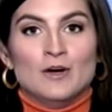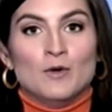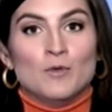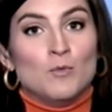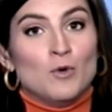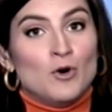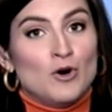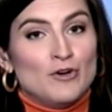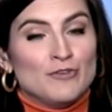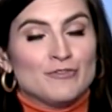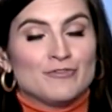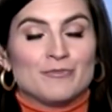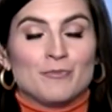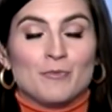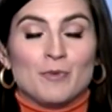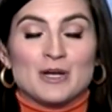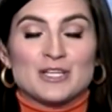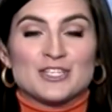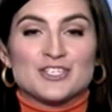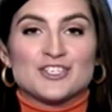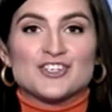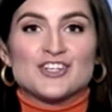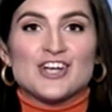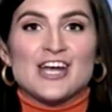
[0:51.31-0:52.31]
Wolf,
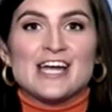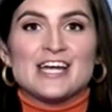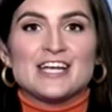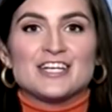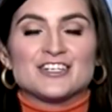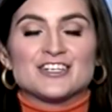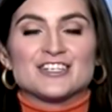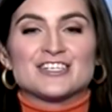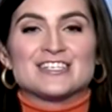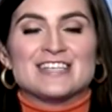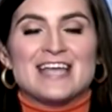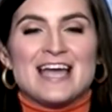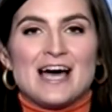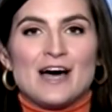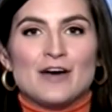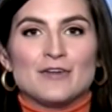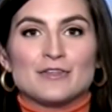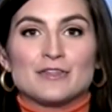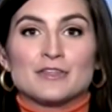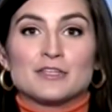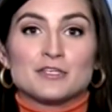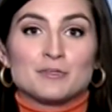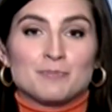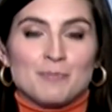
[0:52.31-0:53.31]
what's changed is now
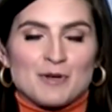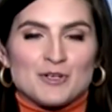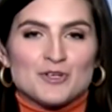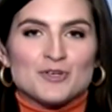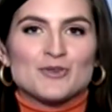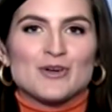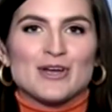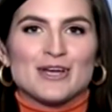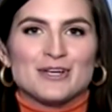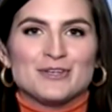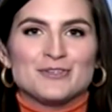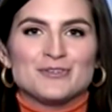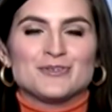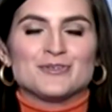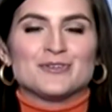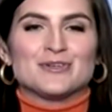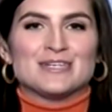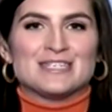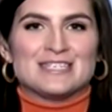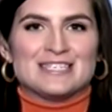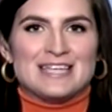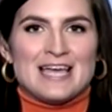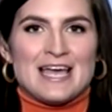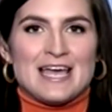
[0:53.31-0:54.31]
that the special
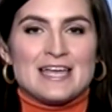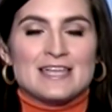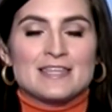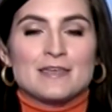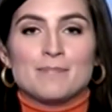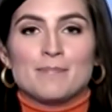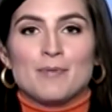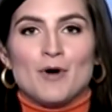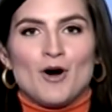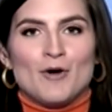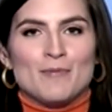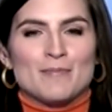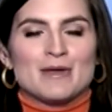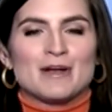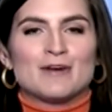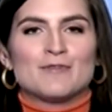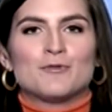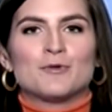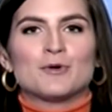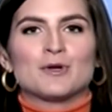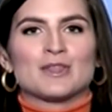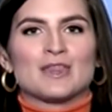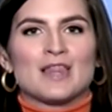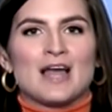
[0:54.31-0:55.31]
counsel is saying that Paul
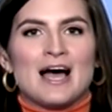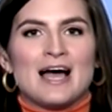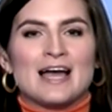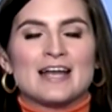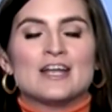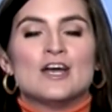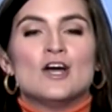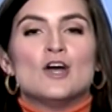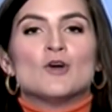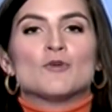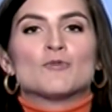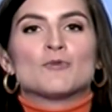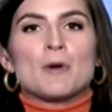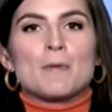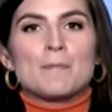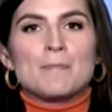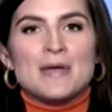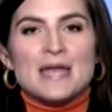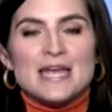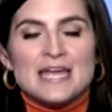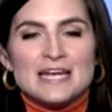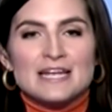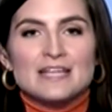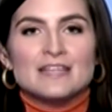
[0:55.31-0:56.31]
Manafort lied
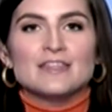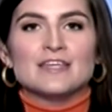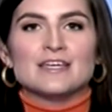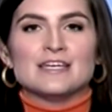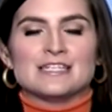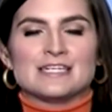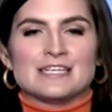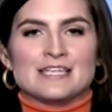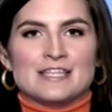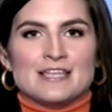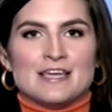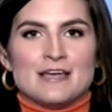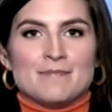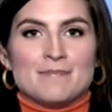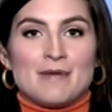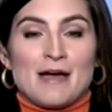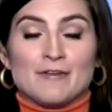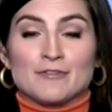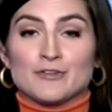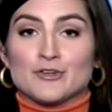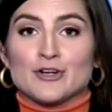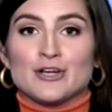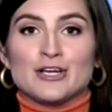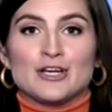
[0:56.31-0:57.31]
repeatedly to them
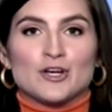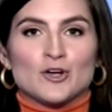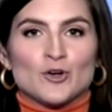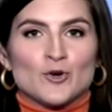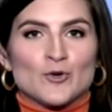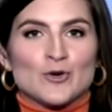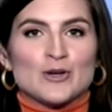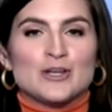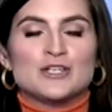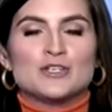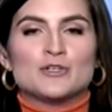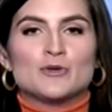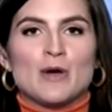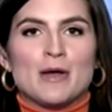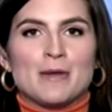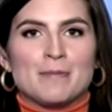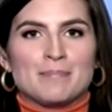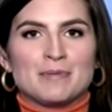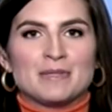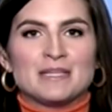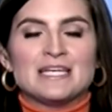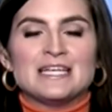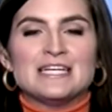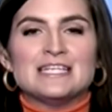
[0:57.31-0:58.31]
after he agreed to a
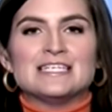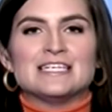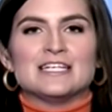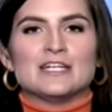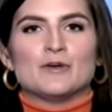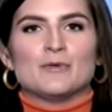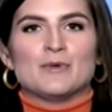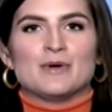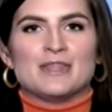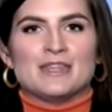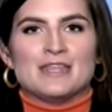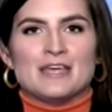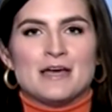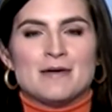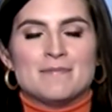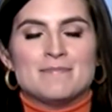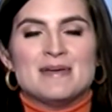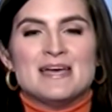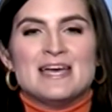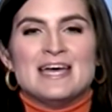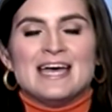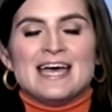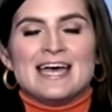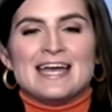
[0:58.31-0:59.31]
plea deal with
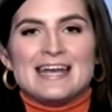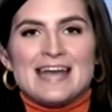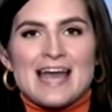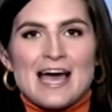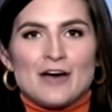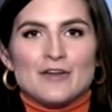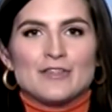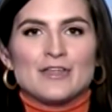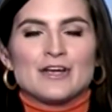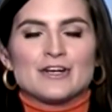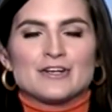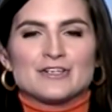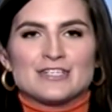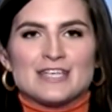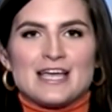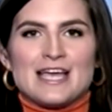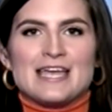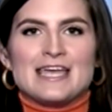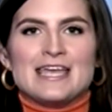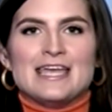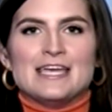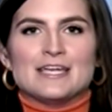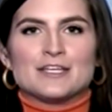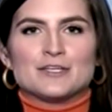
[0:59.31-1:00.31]
them, and now they are
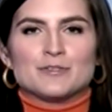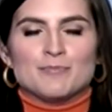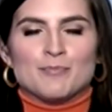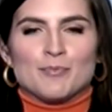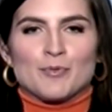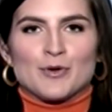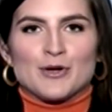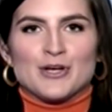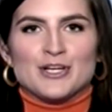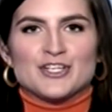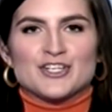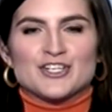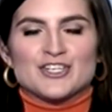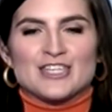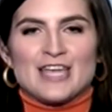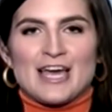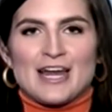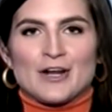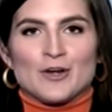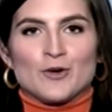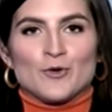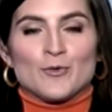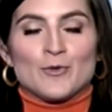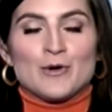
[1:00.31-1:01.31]
saying he has breached
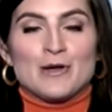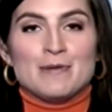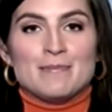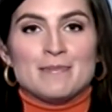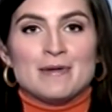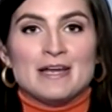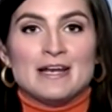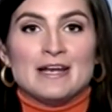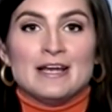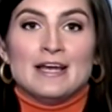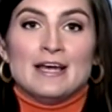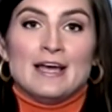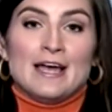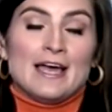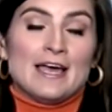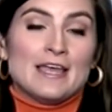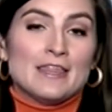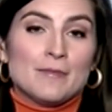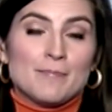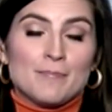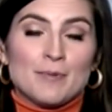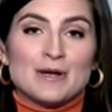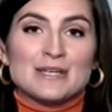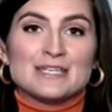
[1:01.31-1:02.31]
that agreement,
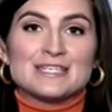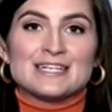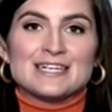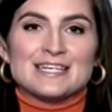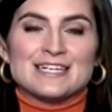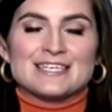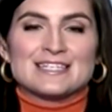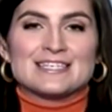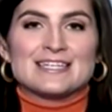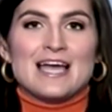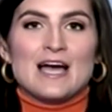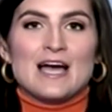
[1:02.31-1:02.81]
and the president is